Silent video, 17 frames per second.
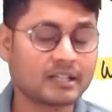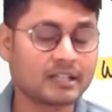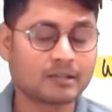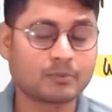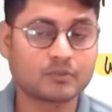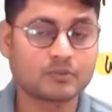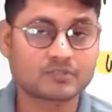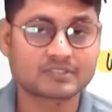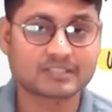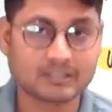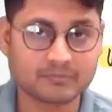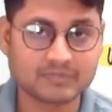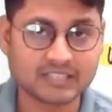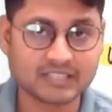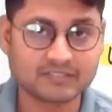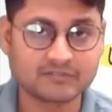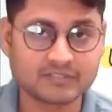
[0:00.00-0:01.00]
about
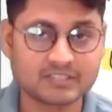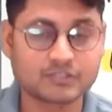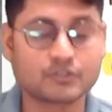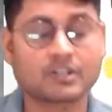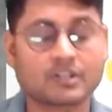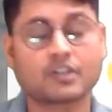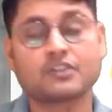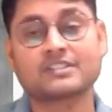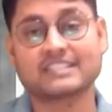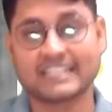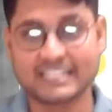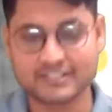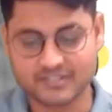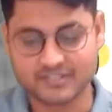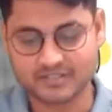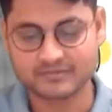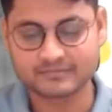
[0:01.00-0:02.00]
something which you cannot
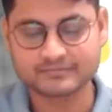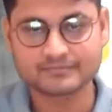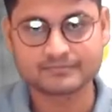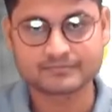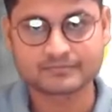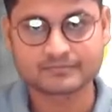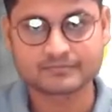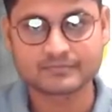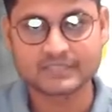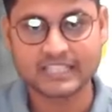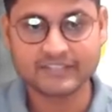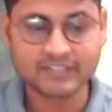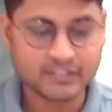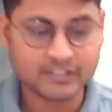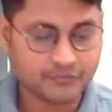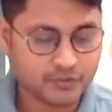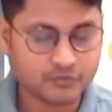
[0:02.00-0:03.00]
change.
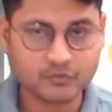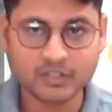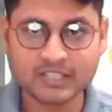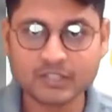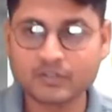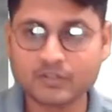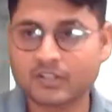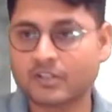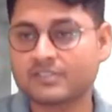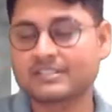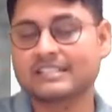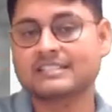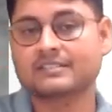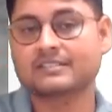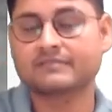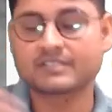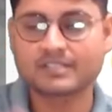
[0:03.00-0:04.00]
Even if you worry, you cannot
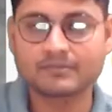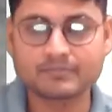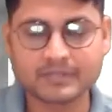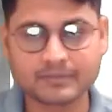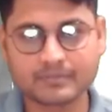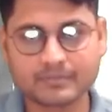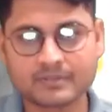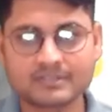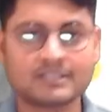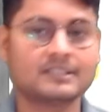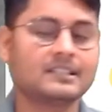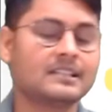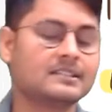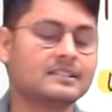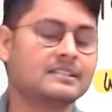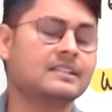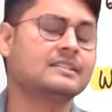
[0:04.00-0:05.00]
change the question papers, and
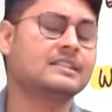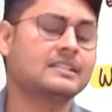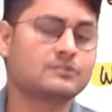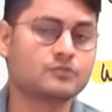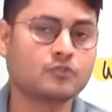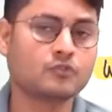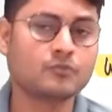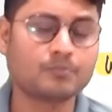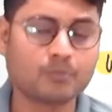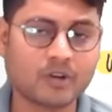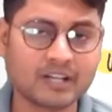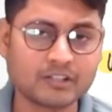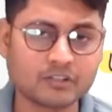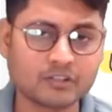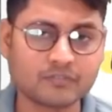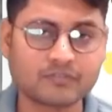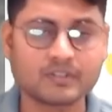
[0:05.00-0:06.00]
then there is no
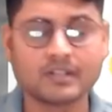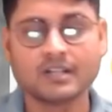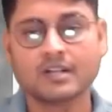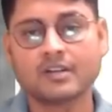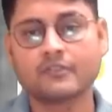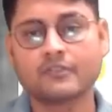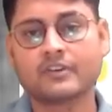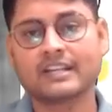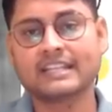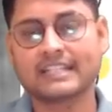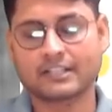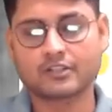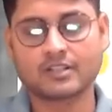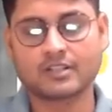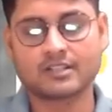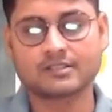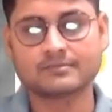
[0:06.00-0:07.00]
point of worrying at
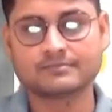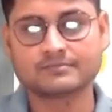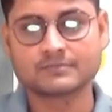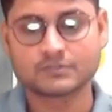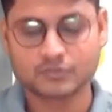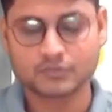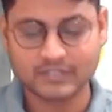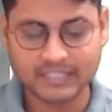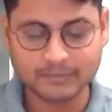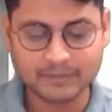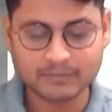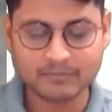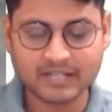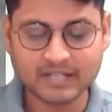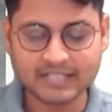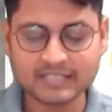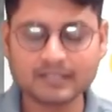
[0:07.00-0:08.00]
all. So keep in
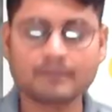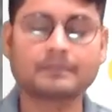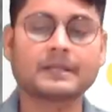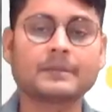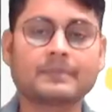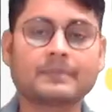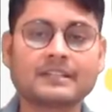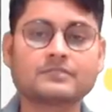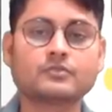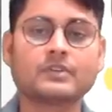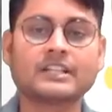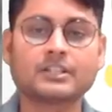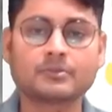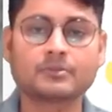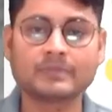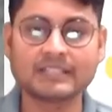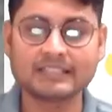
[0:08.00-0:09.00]
mind, paper is
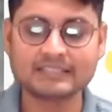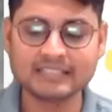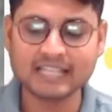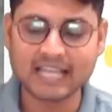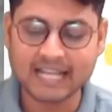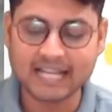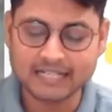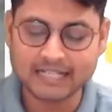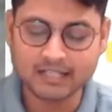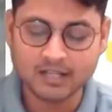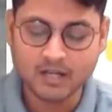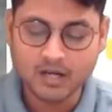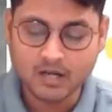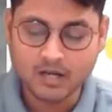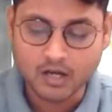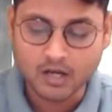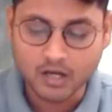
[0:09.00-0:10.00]
going to be easy, and
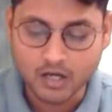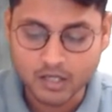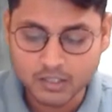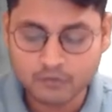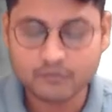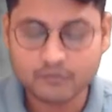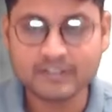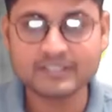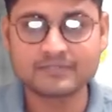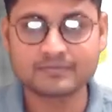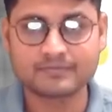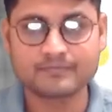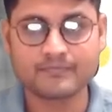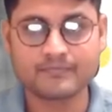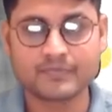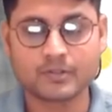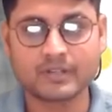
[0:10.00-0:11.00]
always,
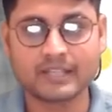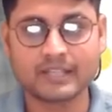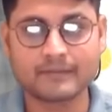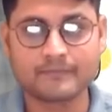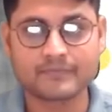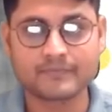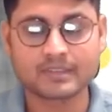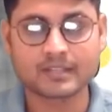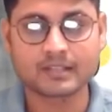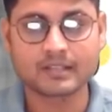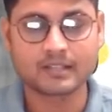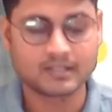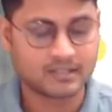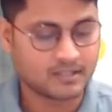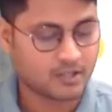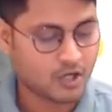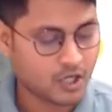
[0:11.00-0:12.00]
okay,
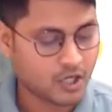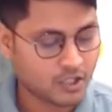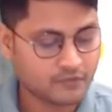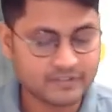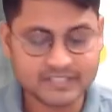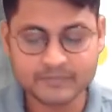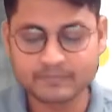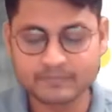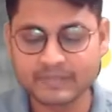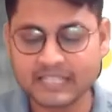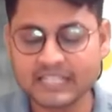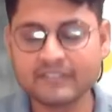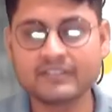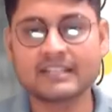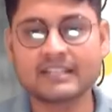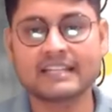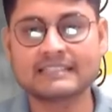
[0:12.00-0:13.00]
always
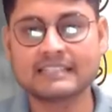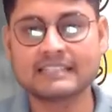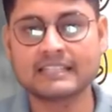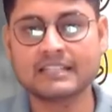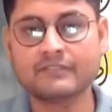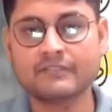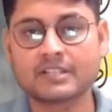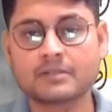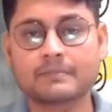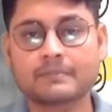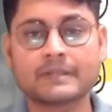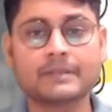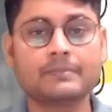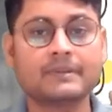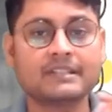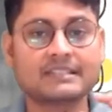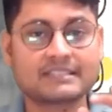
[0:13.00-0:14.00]
believe in ICAI. When the
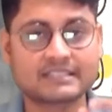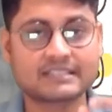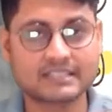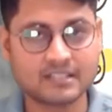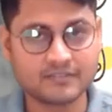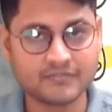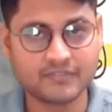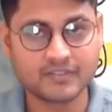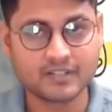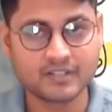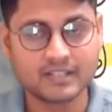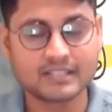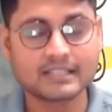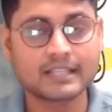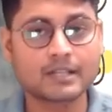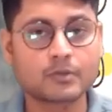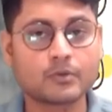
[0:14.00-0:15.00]
paper is tough,
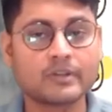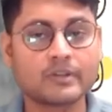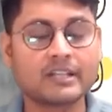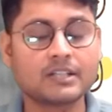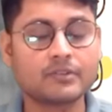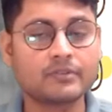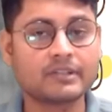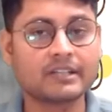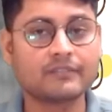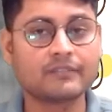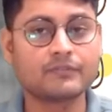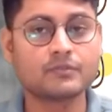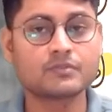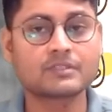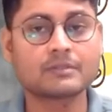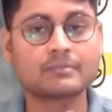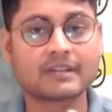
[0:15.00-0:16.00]
they are going to give
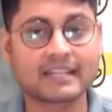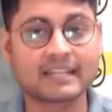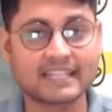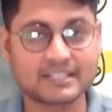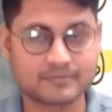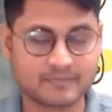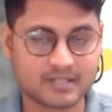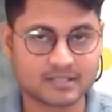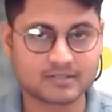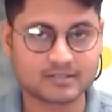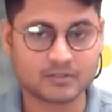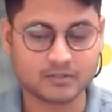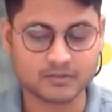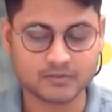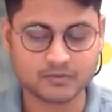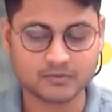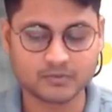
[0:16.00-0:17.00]
you some grace marks
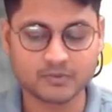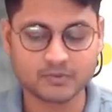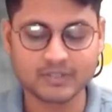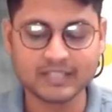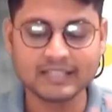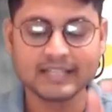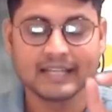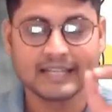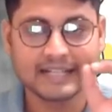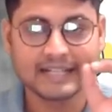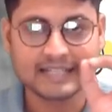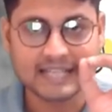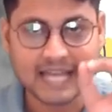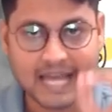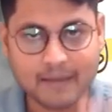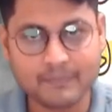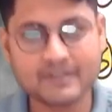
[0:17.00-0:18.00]
also. Okay, it
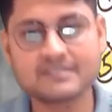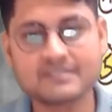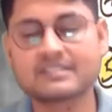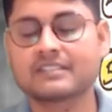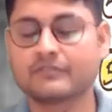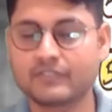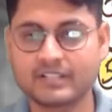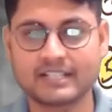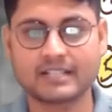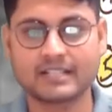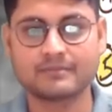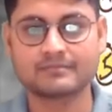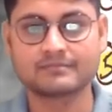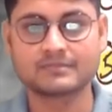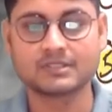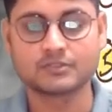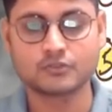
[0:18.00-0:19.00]
happens every
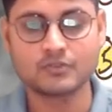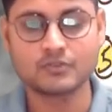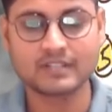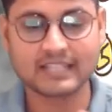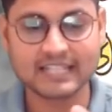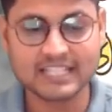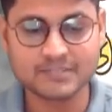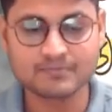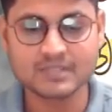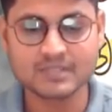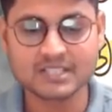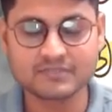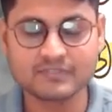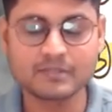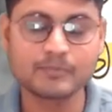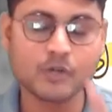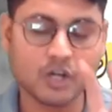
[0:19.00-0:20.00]
time. So grace
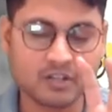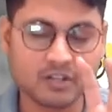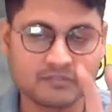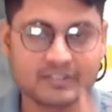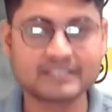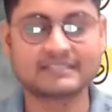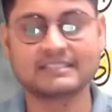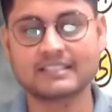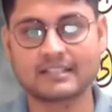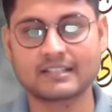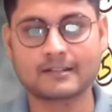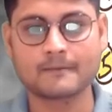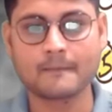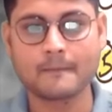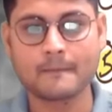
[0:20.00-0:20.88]
marks will be always there.